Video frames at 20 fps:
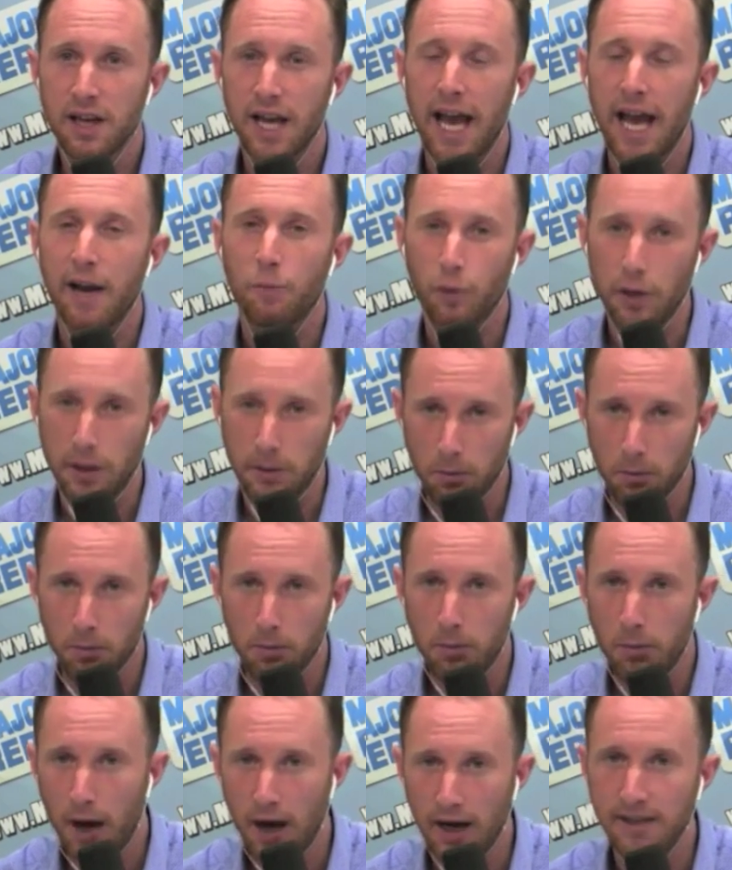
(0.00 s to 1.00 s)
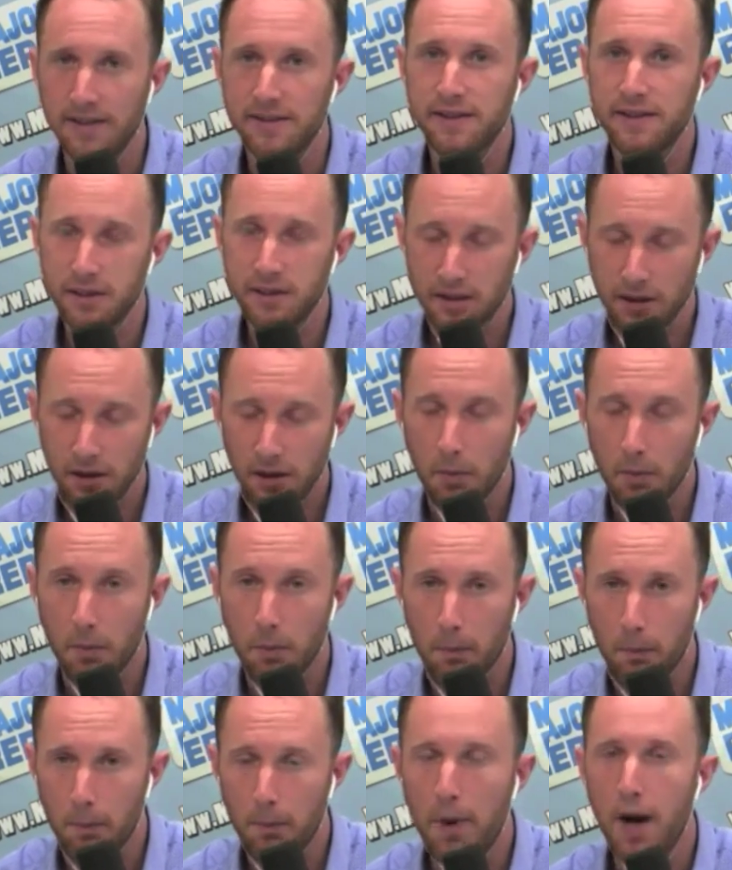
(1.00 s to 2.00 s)
And we must,
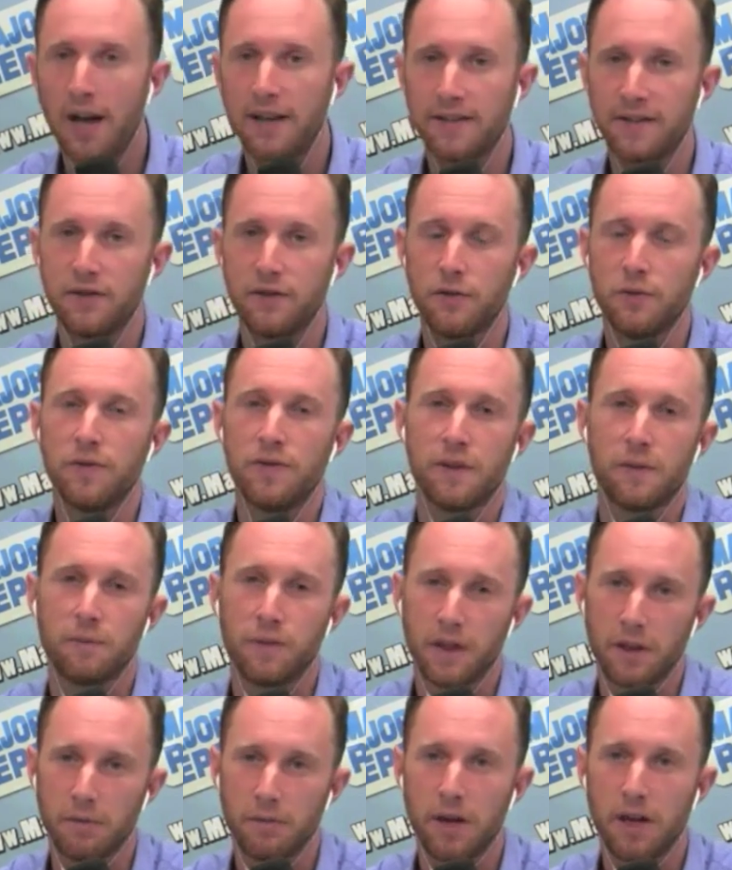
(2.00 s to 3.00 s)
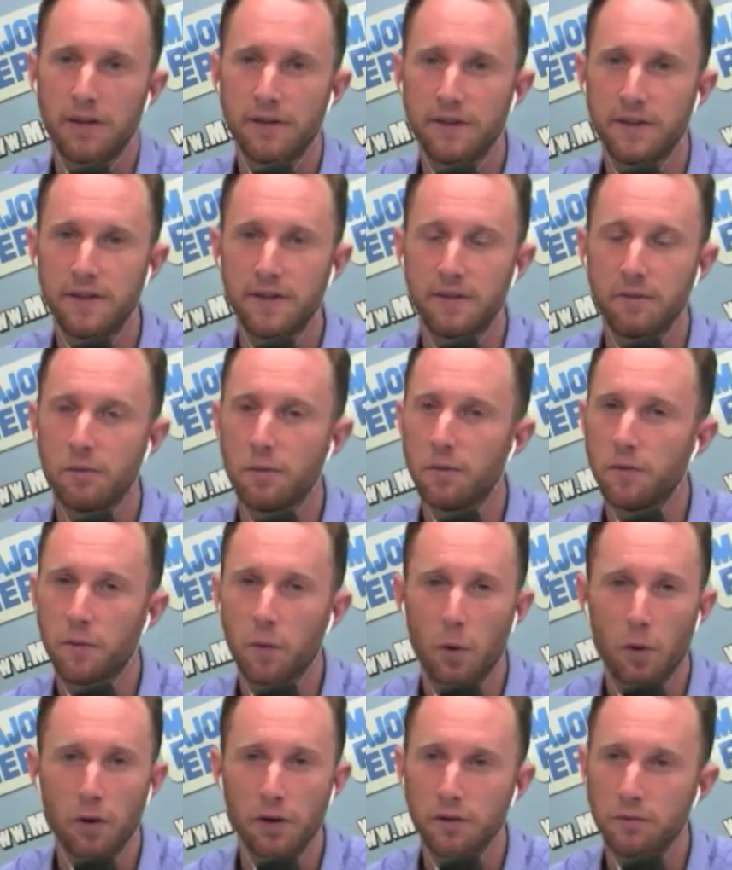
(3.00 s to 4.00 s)
must do something about this and move
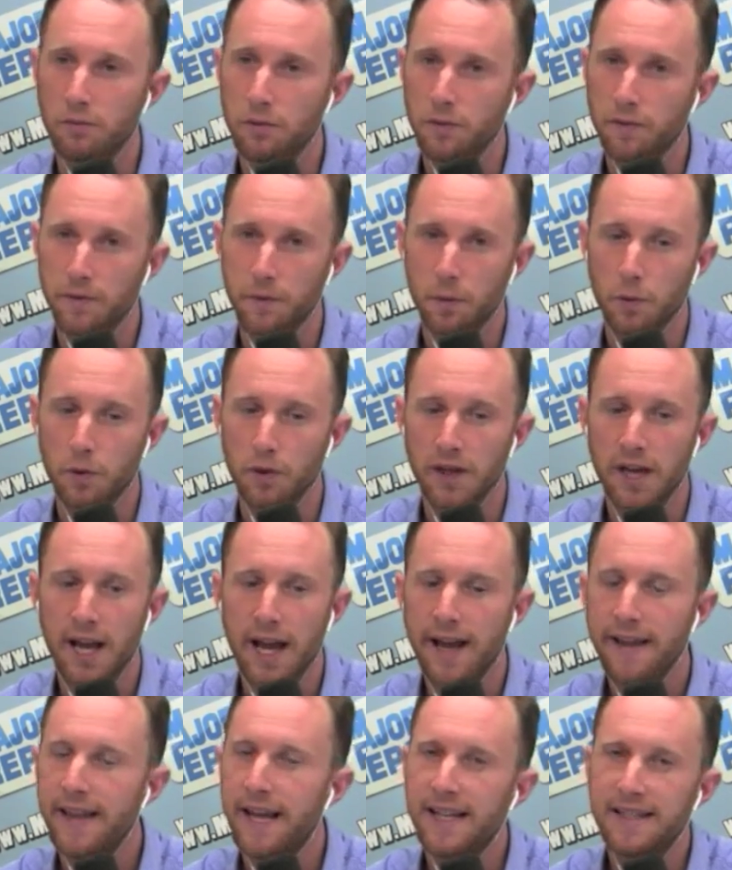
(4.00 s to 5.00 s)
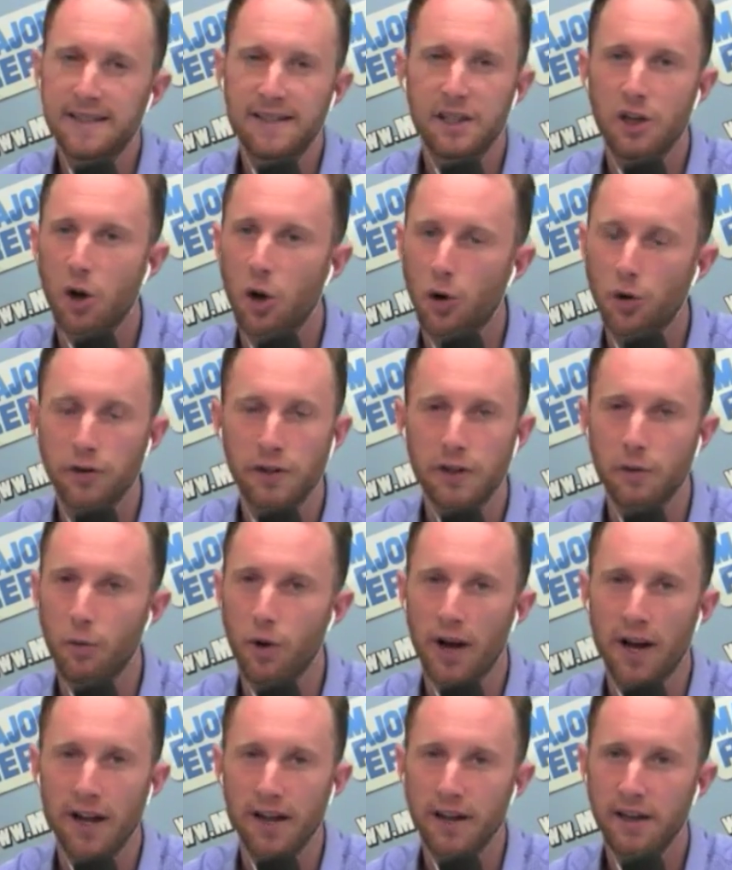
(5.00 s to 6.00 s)
forward and move through it. That's the only
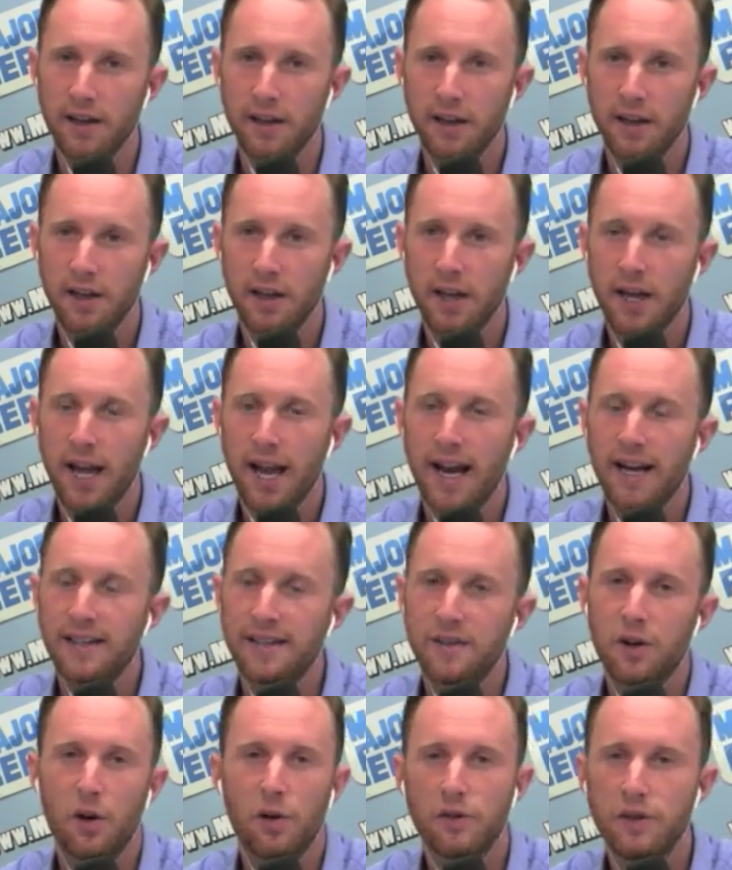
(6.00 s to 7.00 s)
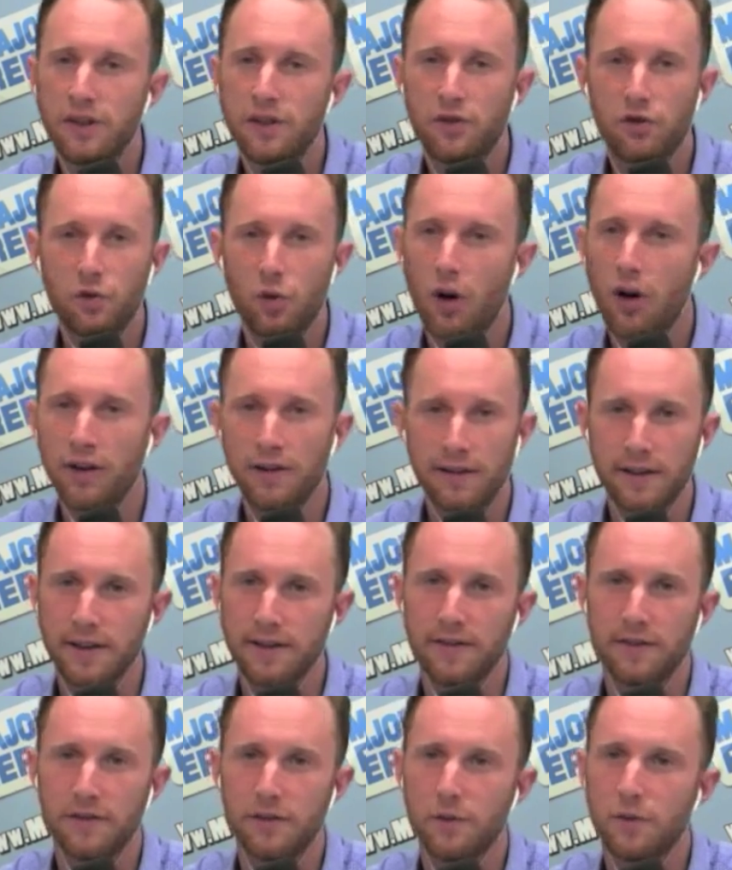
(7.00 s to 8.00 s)
way. And it's the only strong thing
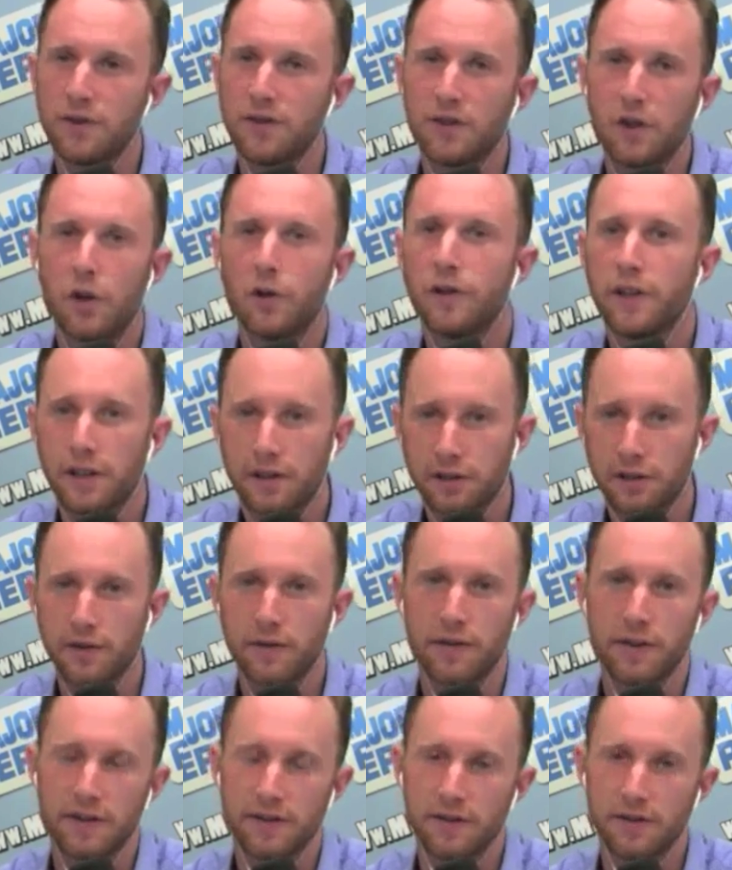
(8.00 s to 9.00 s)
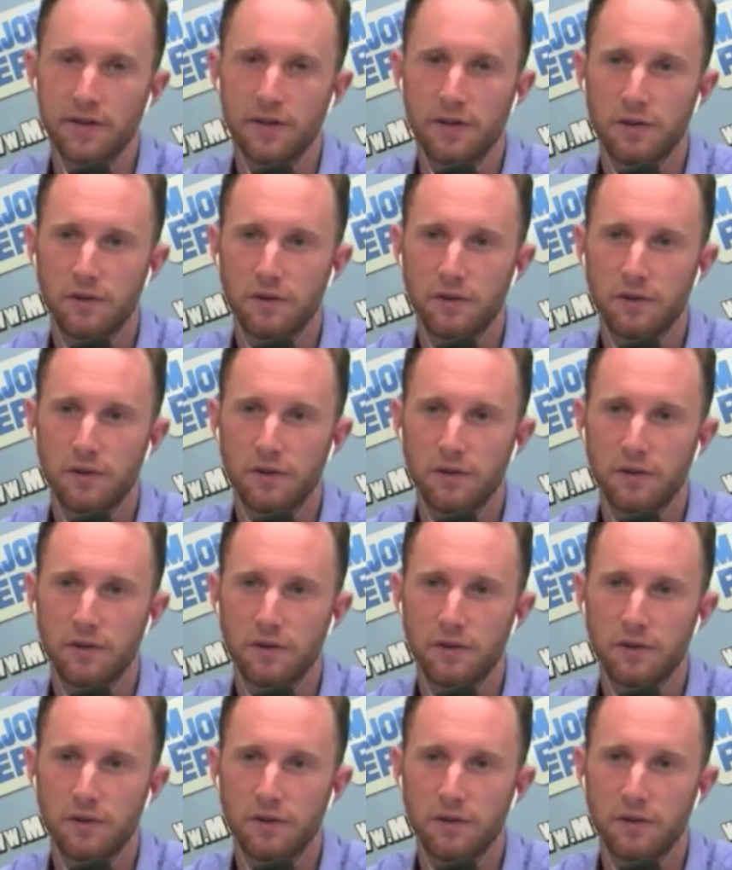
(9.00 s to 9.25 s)
to do, it's the only clear thing to do.